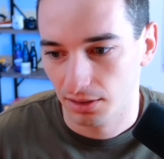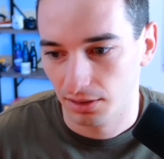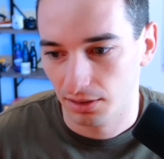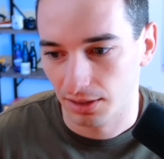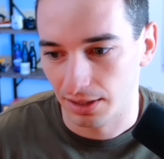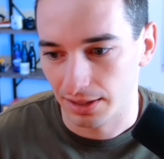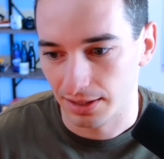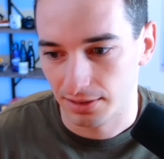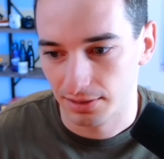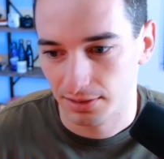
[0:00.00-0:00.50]

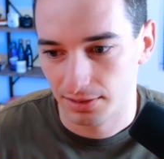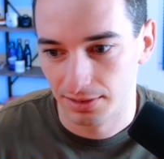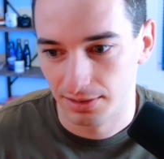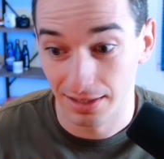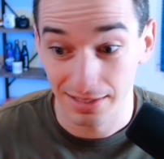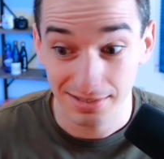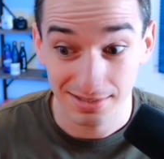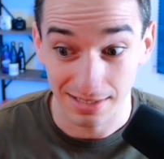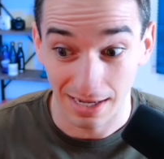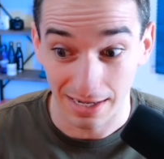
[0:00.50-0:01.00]
like
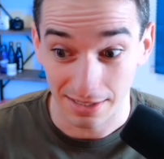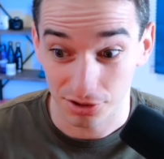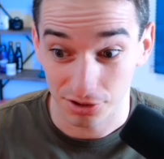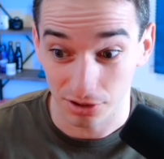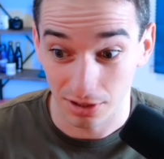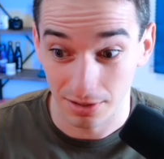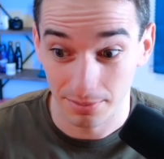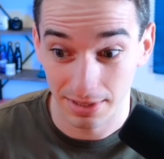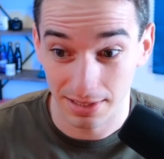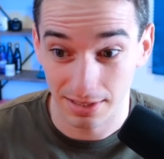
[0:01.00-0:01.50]
this
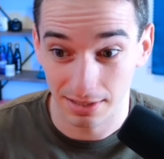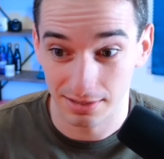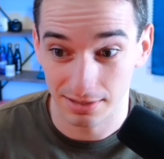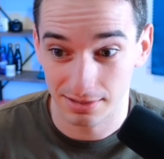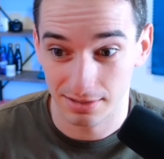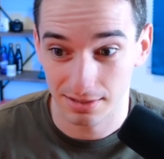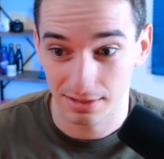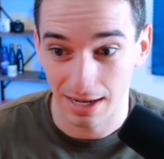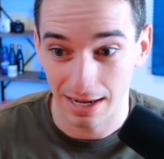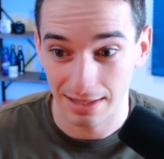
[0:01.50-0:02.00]
actually,
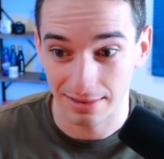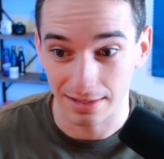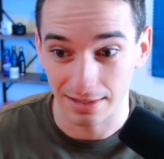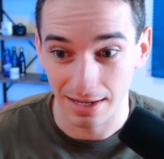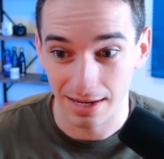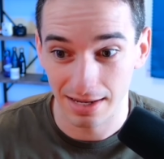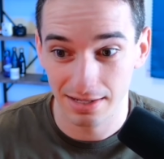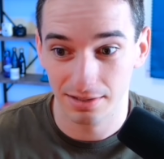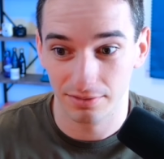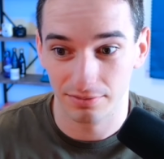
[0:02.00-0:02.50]
because at the
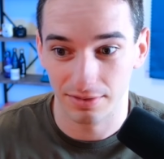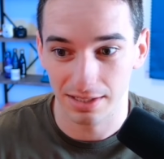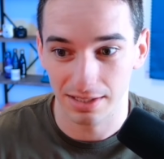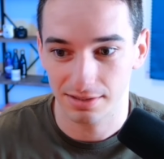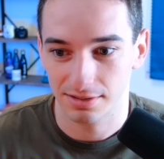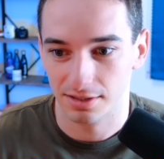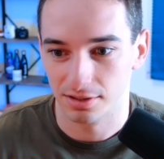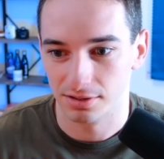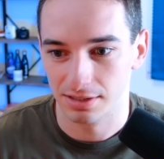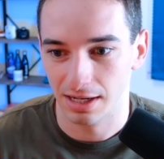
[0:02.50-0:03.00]
end of
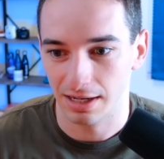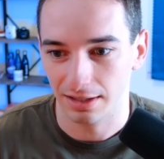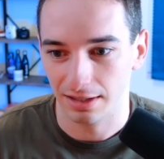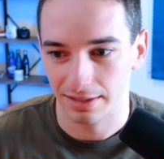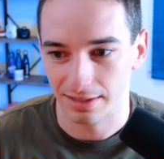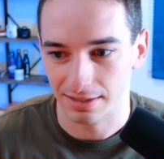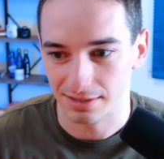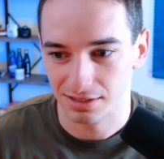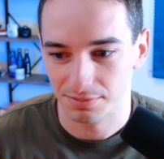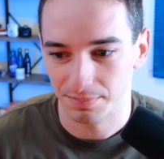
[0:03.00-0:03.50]
this, there's not
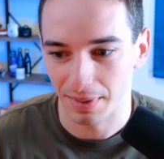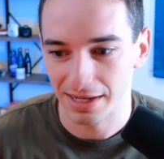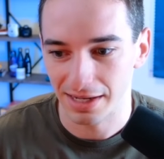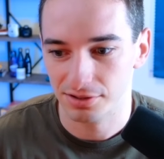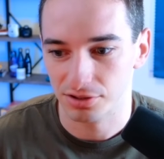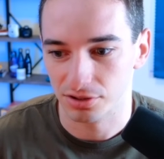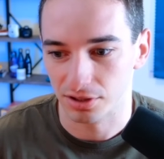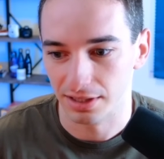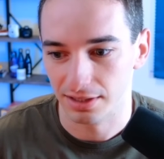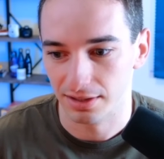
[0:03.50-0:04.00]
like a
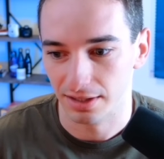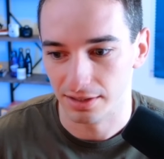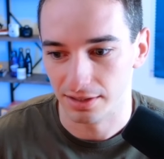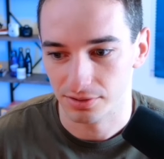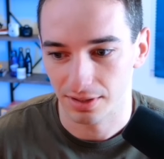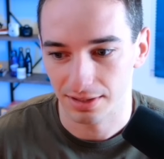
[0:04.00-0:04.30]
space or anything.